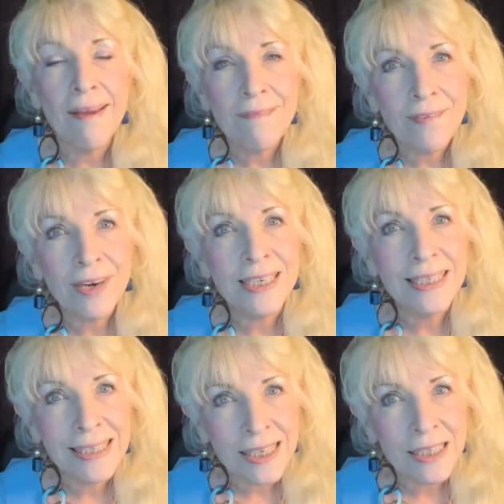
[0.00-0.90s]
every
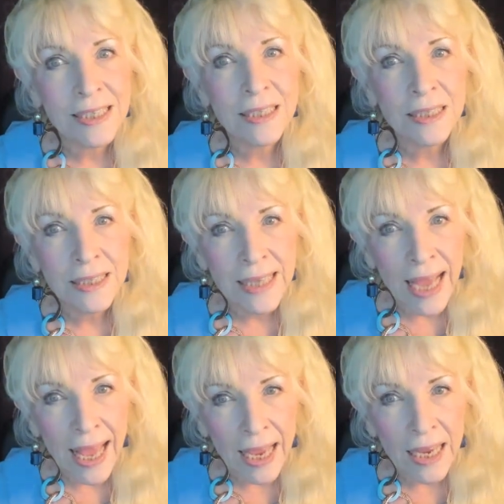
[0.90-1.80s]
single
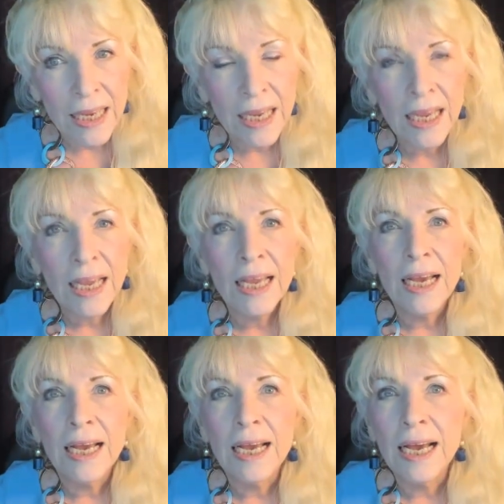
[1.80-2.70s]
day.
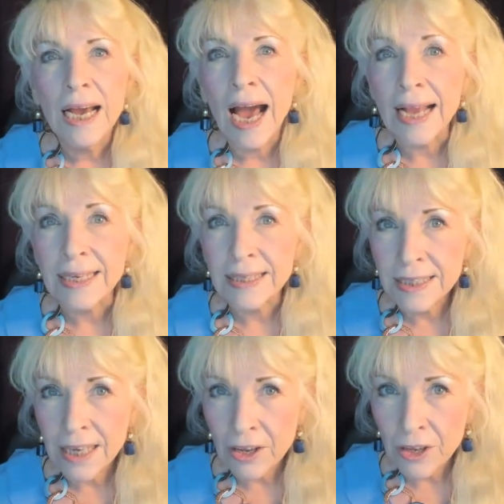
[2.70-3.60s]
I can tell